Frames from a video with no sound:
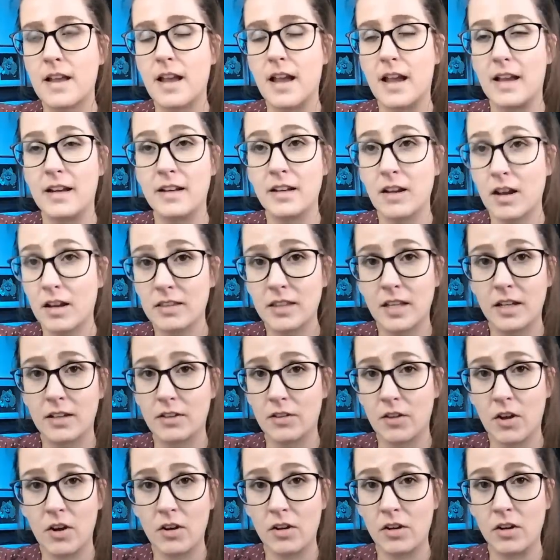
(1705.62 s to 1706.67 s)
And not that
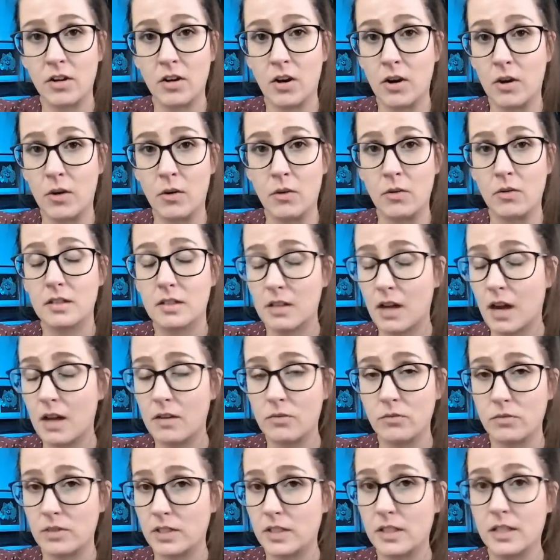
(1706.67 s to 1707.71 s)
long ago, not
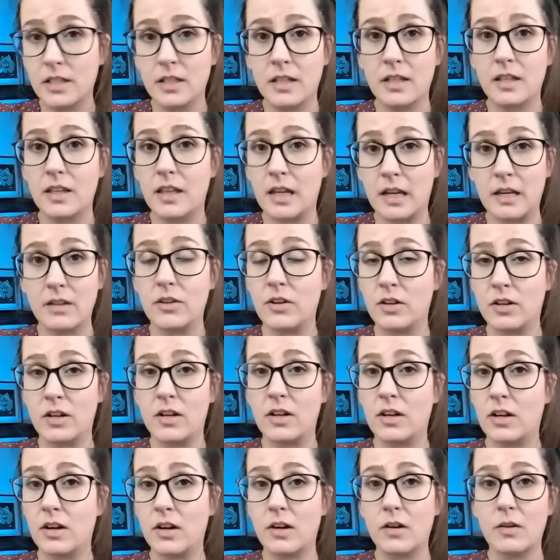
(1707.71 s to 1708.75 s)
really that long
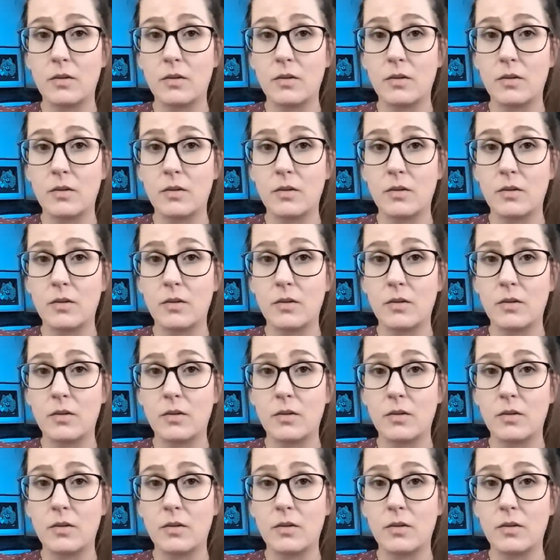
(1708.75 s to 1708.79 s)
ago.